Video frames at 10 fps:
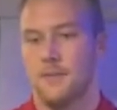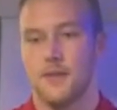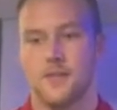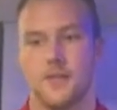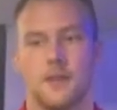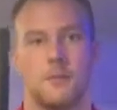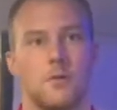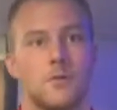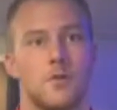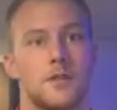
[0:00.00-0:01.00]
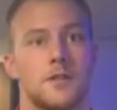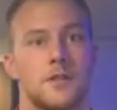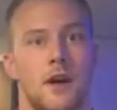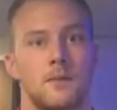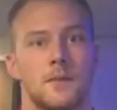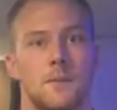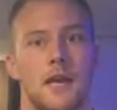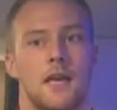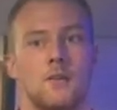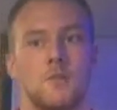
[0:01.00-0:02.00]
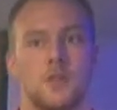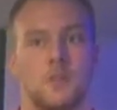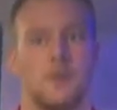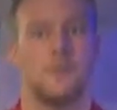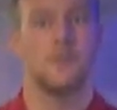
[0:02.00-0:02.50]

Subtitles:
this year they moved over to Thomas Paine, which will be